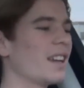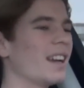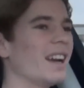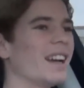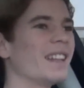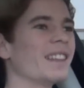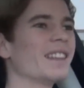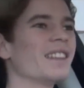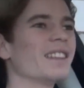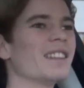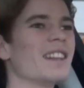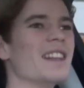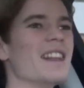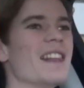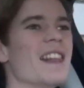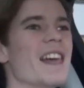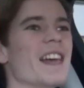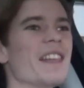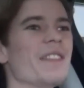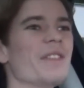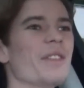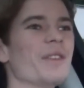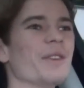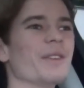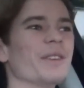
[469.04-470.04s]
And the
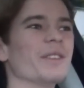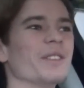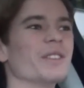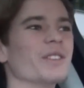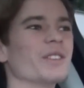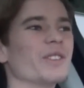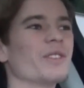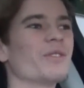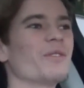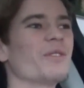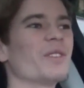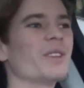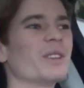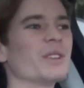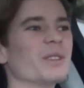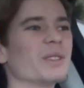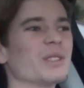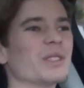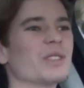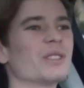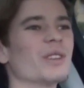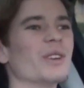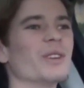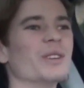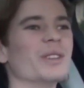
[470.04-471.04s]
leather just feels
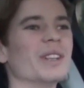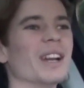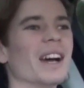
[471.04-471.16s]
so